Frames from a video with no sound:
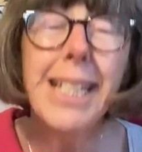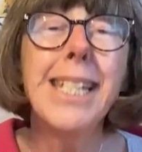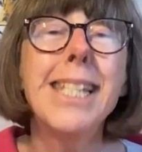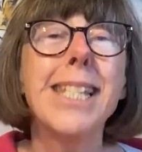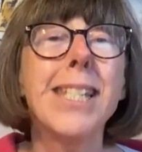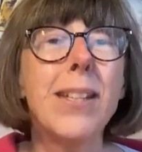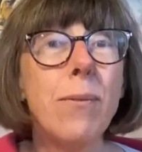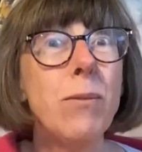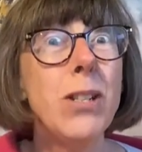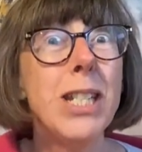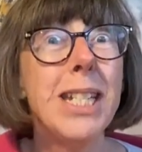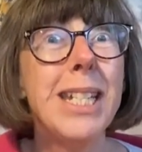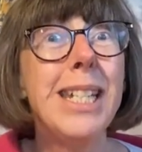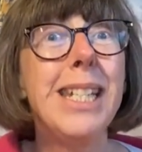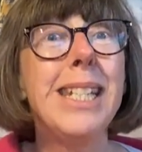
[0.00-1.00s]

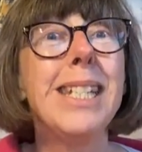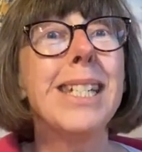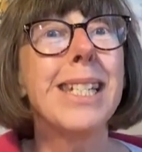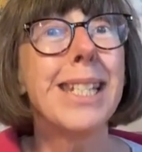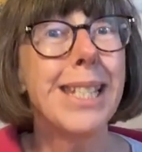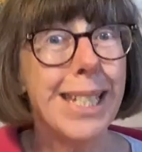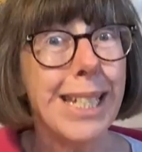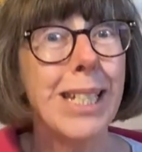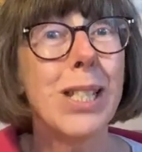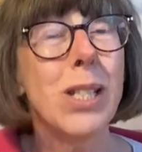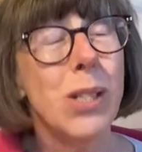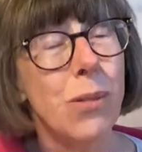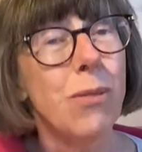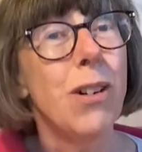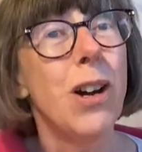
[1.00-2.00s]
17 to
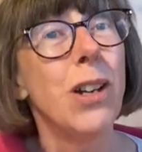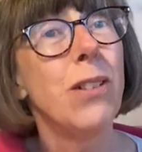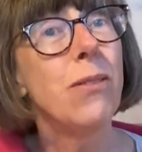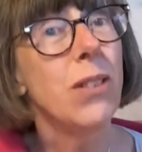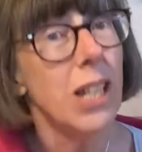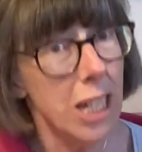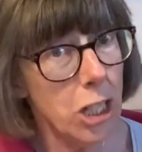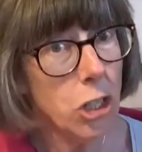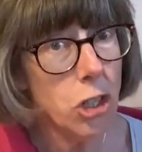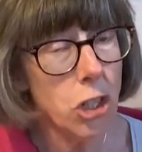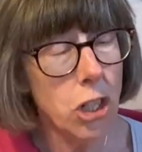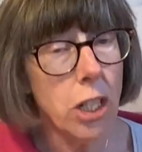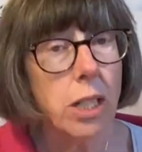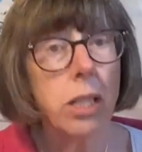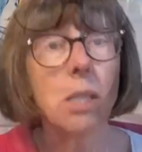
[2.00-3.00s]
65
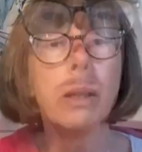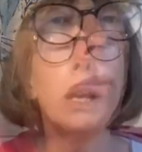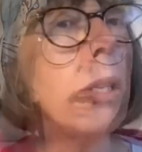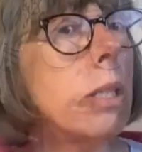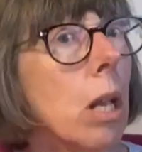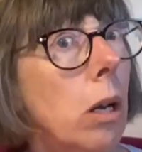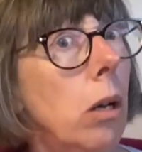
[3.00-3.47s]
inches. So there's a